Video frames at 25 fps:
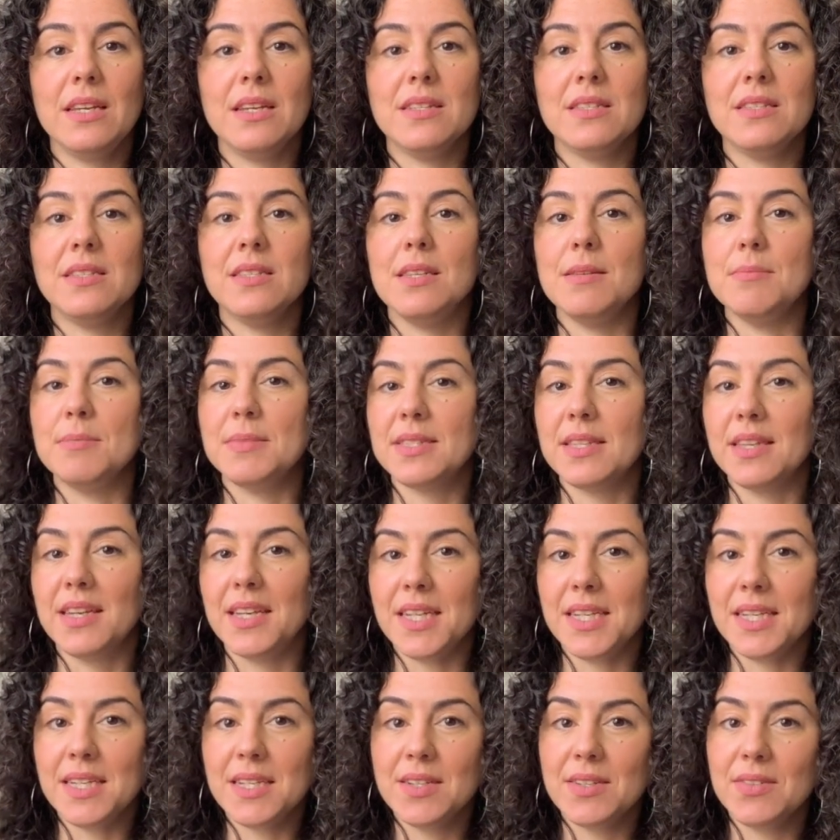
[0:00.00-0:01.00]
It seems
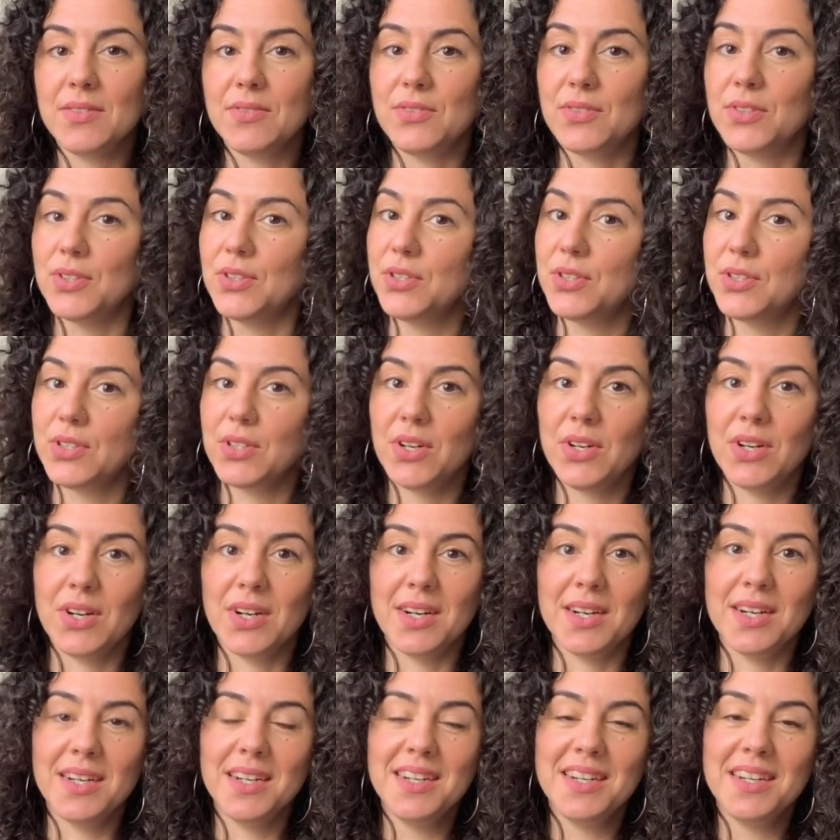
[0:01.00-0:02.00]
like for
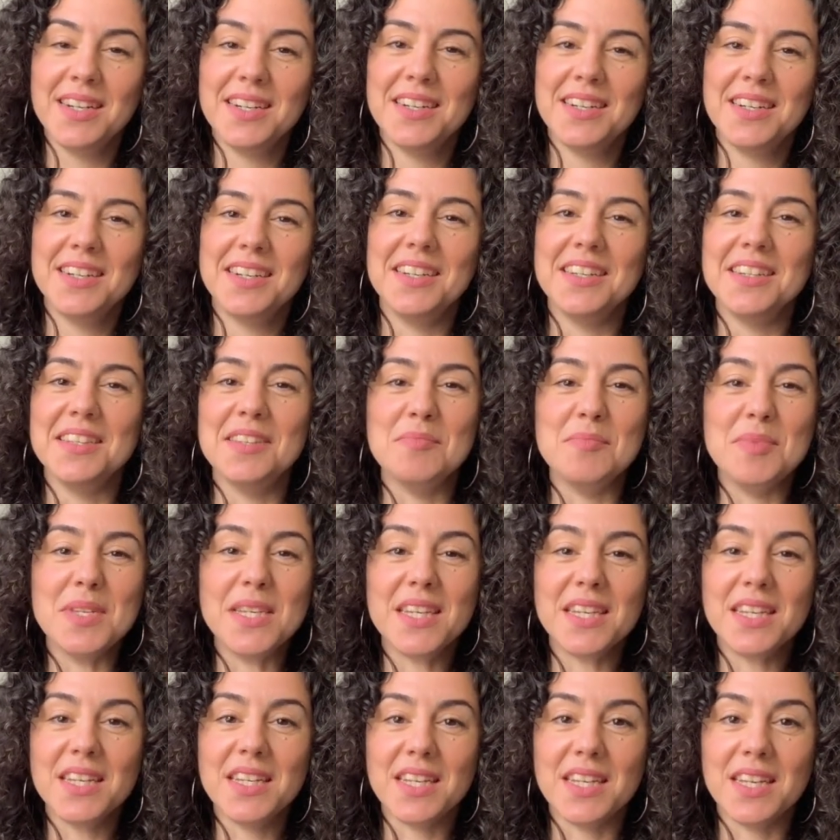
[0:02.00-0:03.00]
sure in the
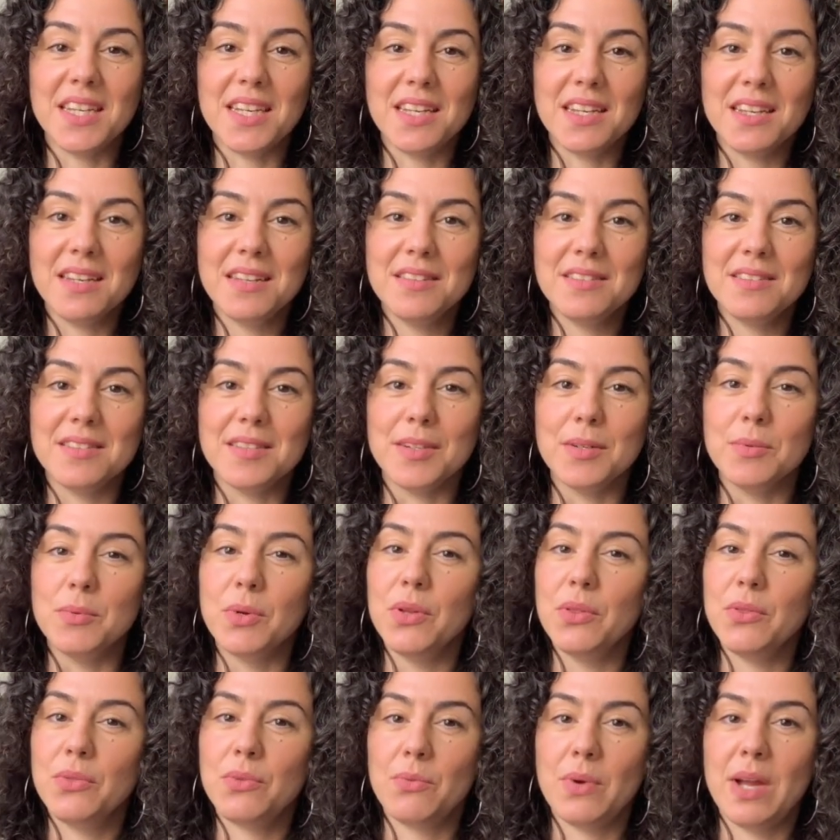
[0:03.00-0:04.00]
beginning there were
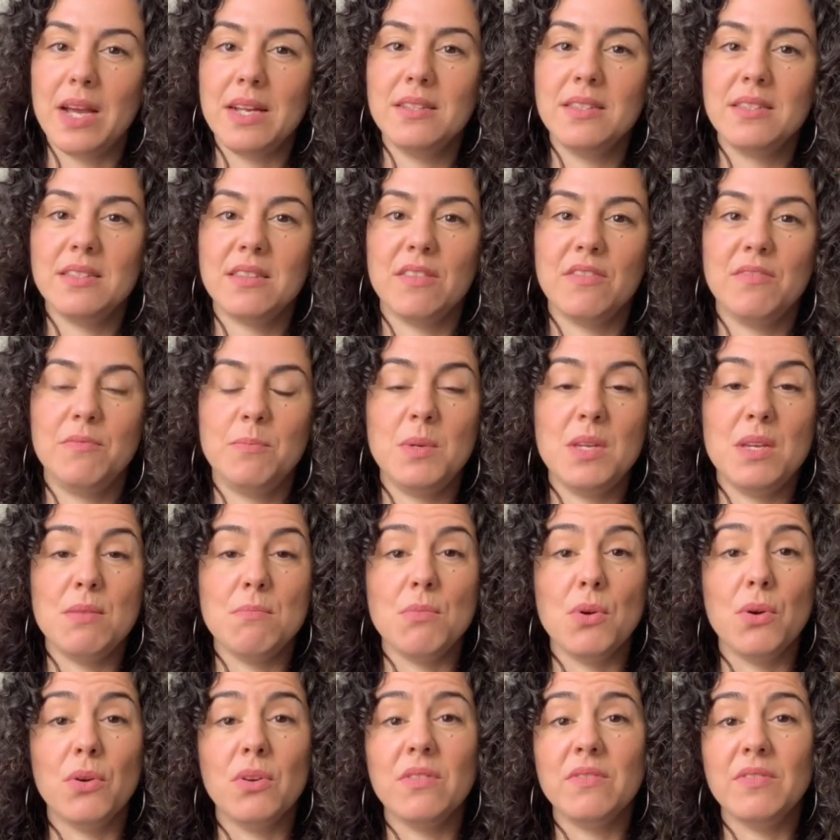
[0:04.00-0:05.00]
threads of being
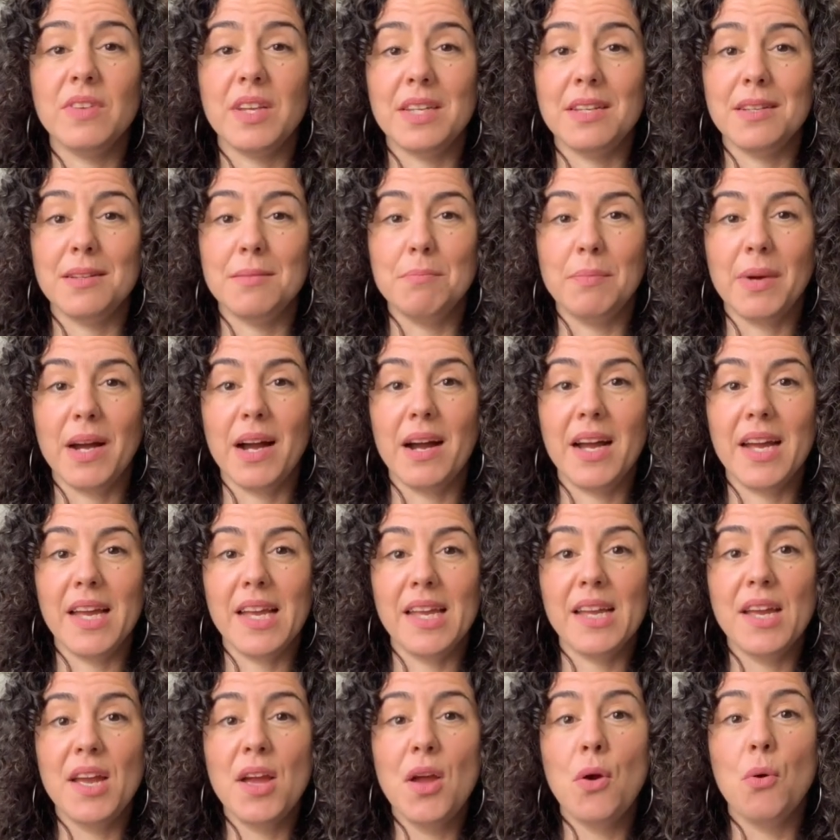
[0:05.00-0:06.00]
motivated
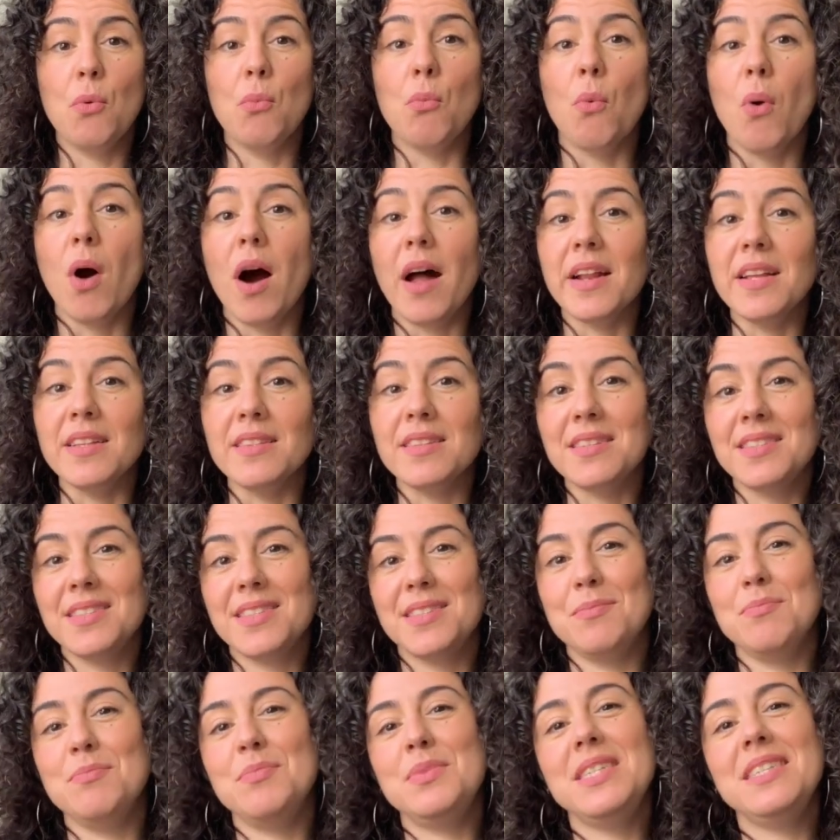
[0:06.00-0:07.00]
by wanting this
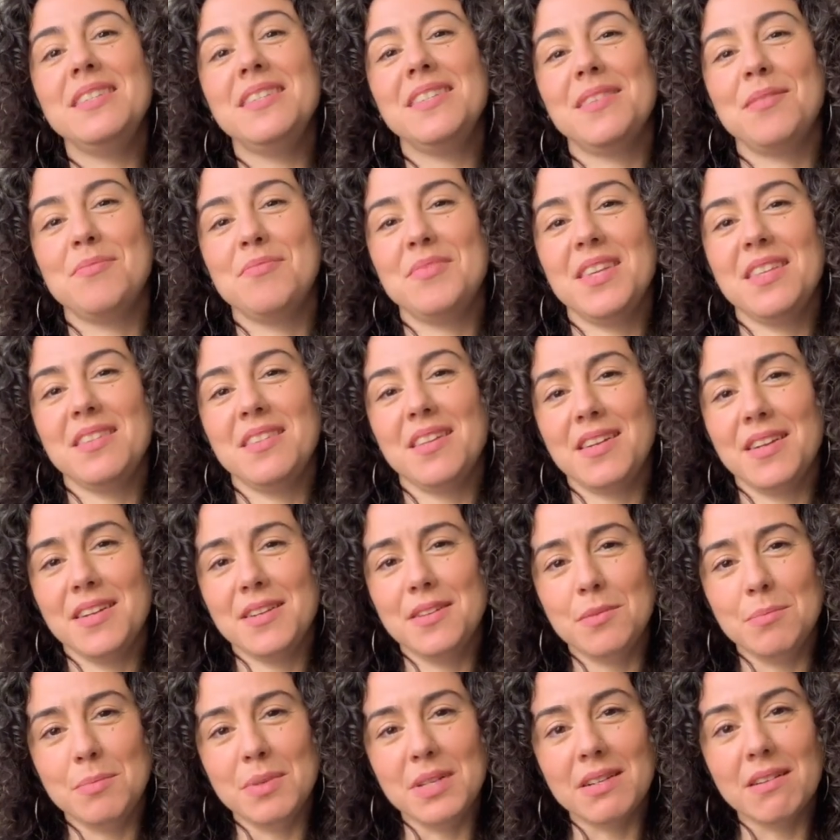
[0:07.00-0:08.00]
to be something that I
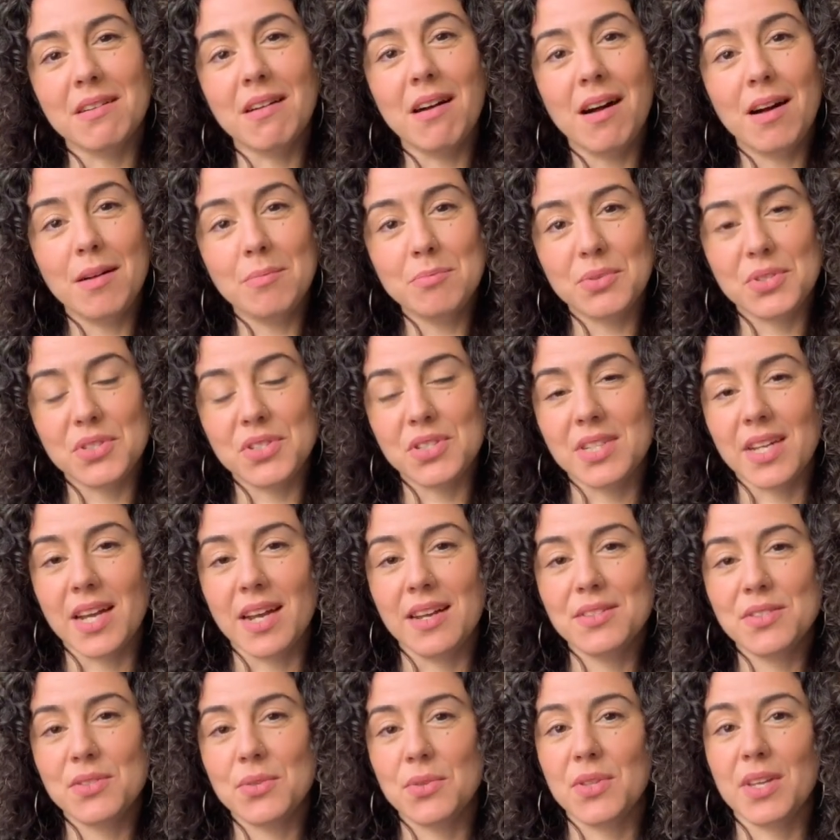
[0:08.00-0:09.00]
could be accomplished
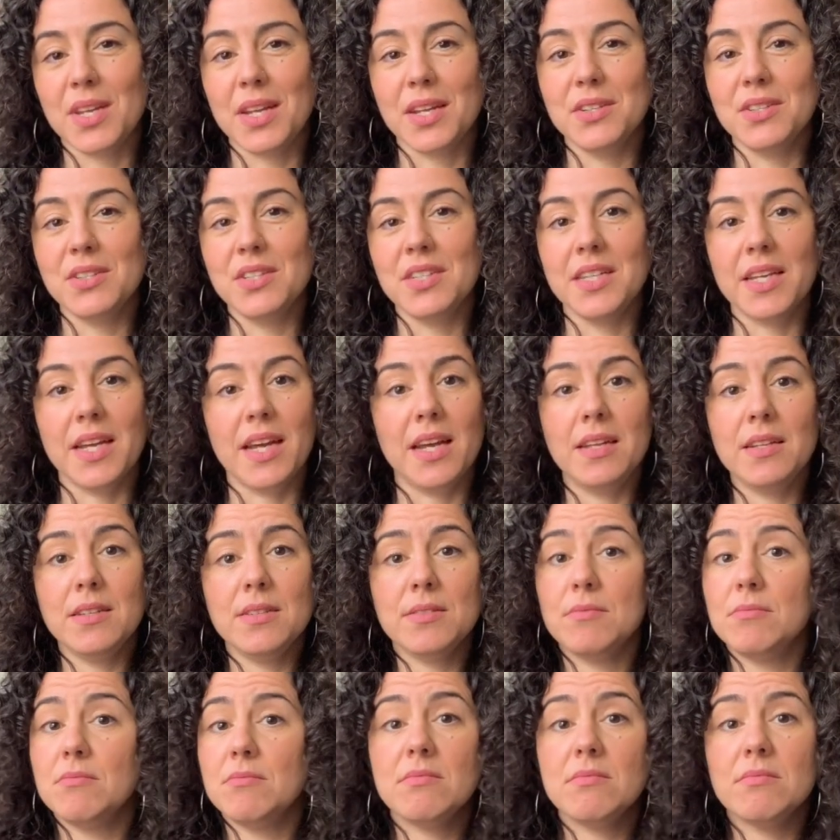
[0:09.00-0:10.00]
at so that I could get,
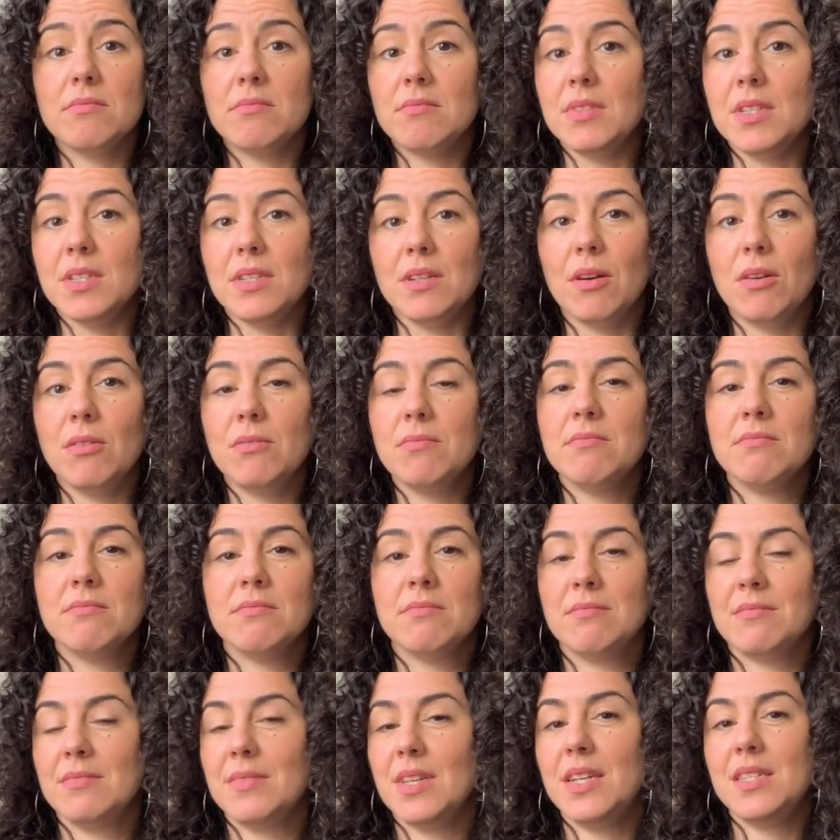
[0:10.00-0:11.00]
you know,
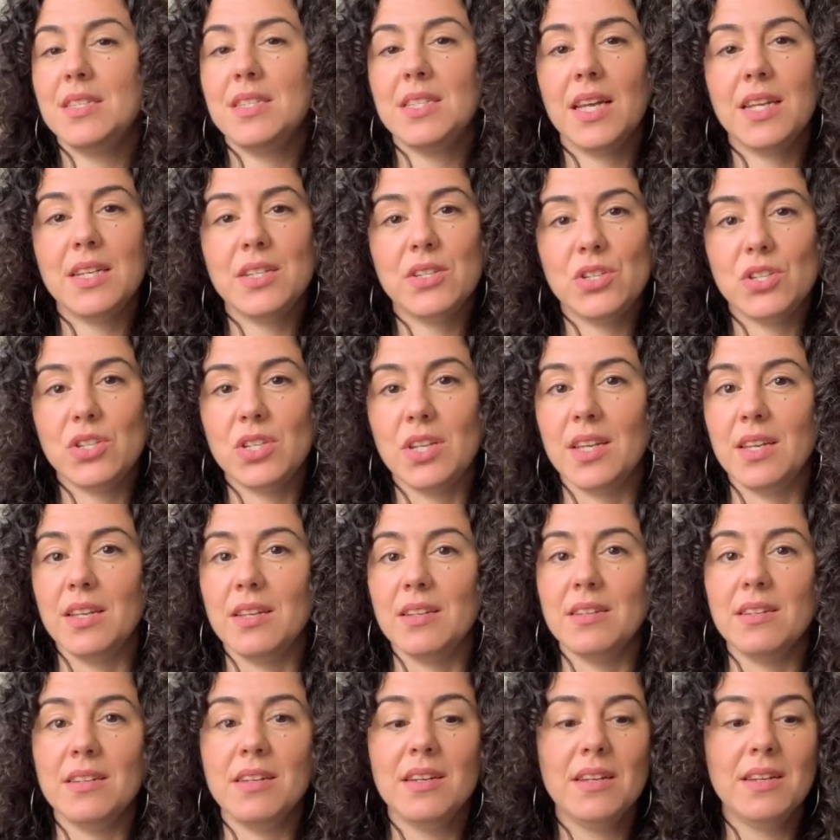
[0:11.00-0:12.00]

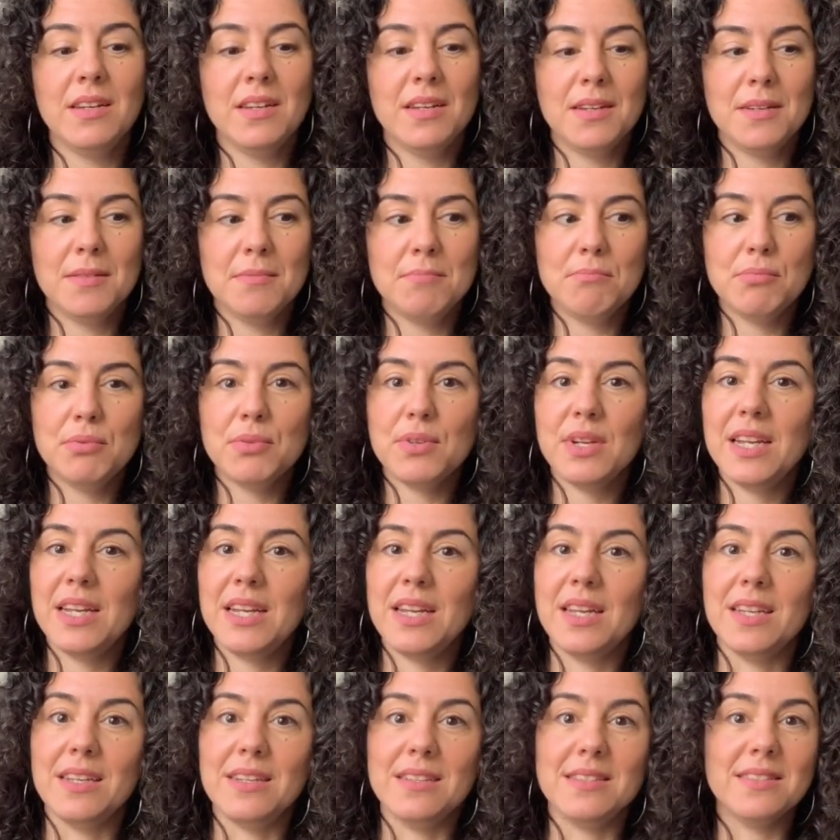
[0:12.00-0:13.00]
attention,
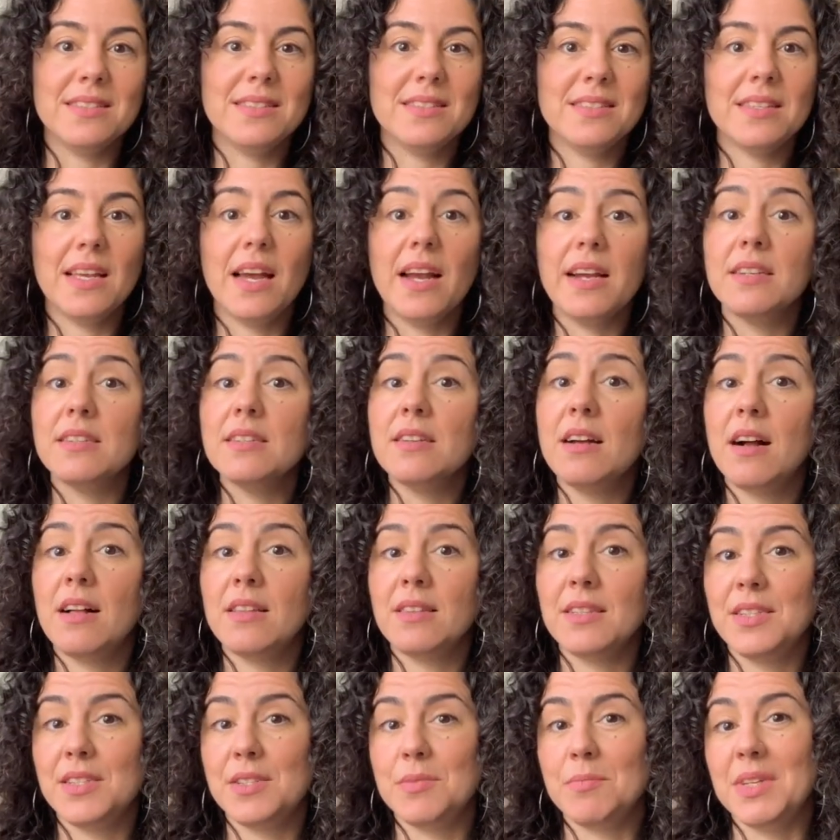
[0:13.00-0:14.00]
praise,
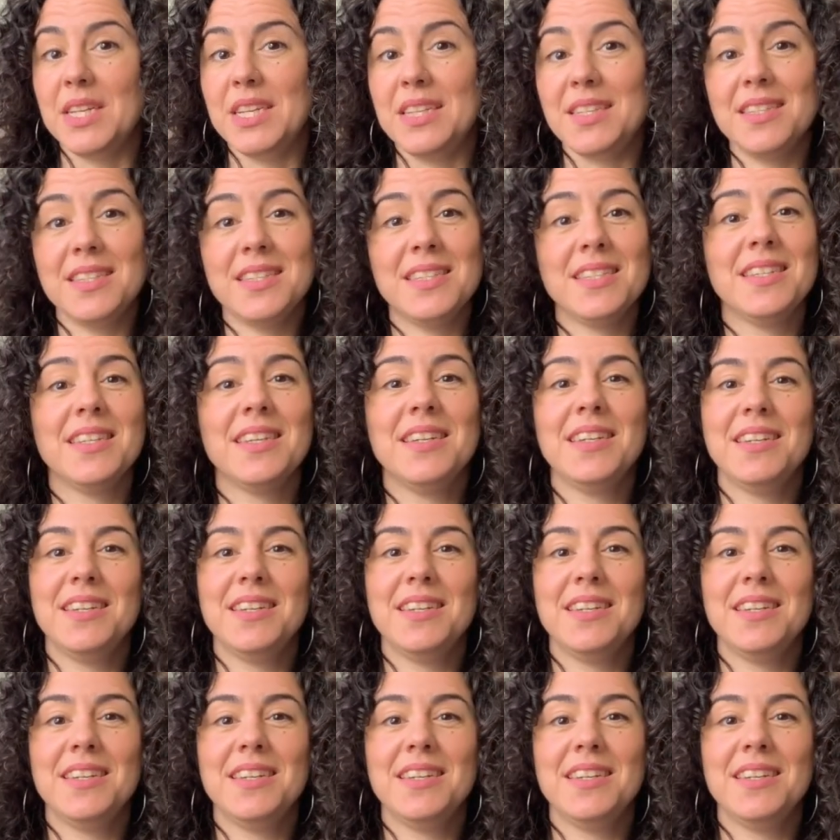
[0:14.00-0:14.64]
acknowledgement,